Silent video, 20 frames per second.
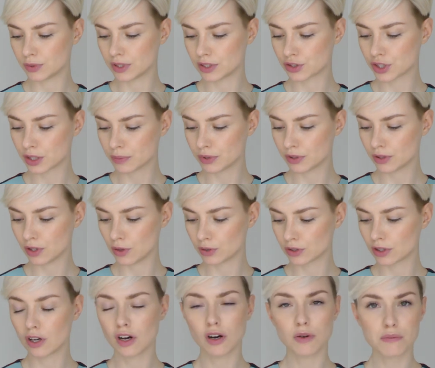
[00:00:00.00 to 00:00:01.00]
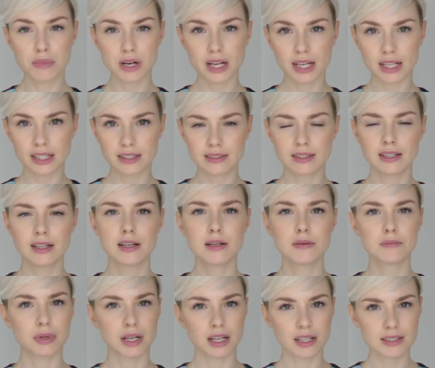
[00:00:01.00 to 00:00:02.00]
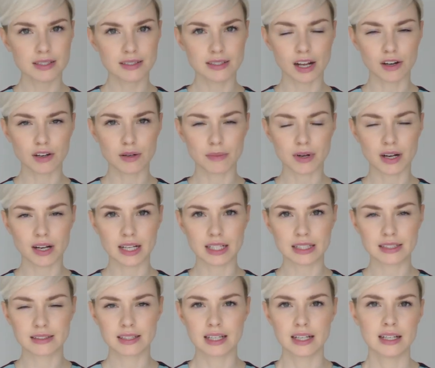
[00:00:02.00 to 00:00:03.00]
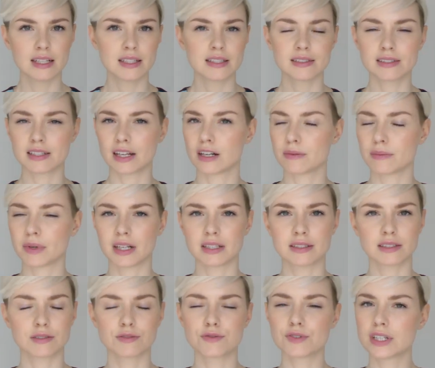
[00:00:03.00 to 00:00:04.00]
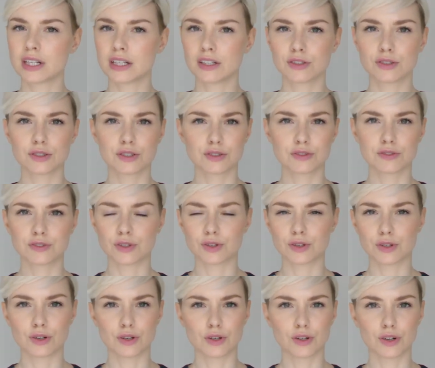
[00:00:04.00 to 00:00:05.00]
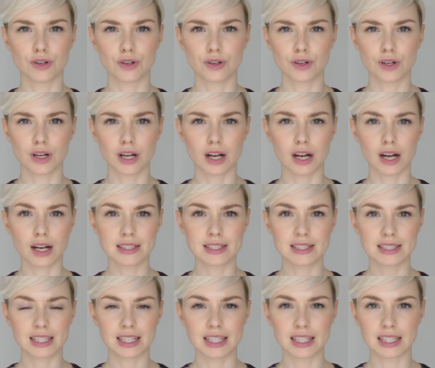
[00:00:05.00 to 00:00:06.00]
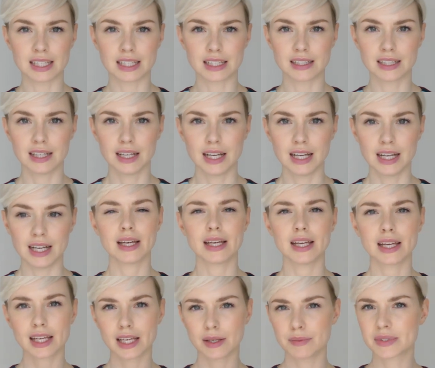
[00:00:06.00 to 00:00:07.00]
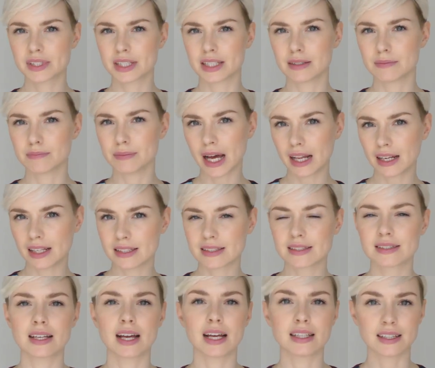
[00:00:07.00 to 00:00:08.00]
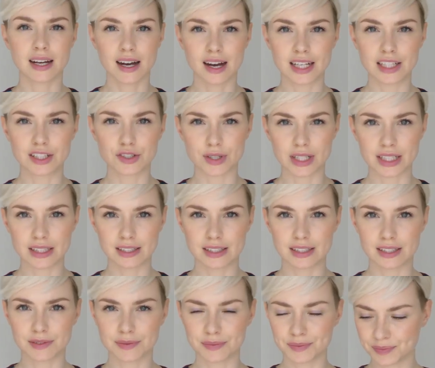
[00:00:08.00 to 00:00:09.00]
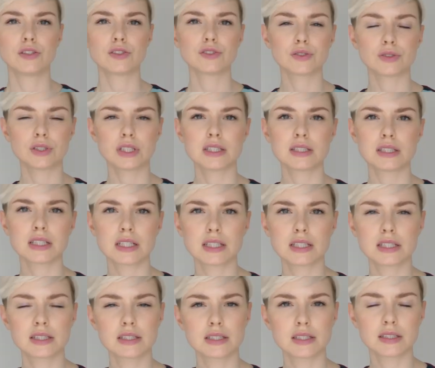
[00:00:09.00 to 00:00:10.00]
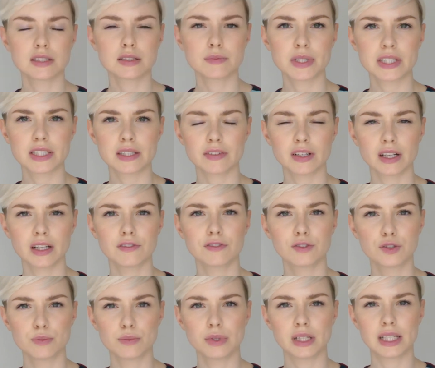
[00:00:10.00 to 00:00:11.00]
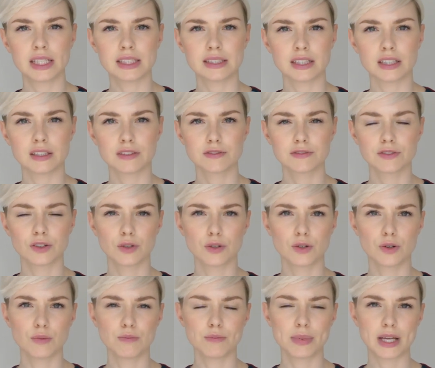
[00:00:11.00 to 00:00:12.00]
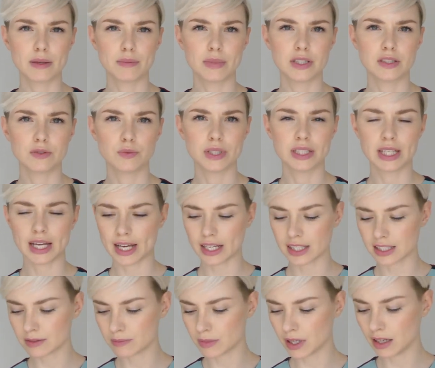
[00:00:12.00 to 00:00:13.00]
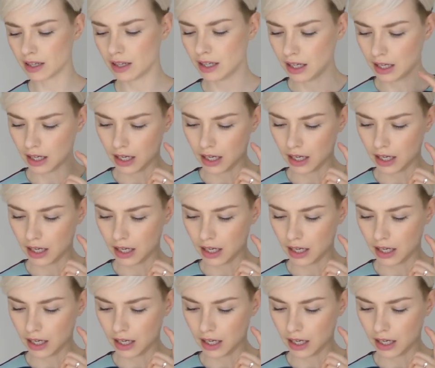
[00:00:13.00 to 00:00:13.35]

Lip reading: with triple oat complex plus ceramides. Ceramides are really good for skin. It keeps skin balanced and hydrated. So this is specifically formulated for babies with eczema,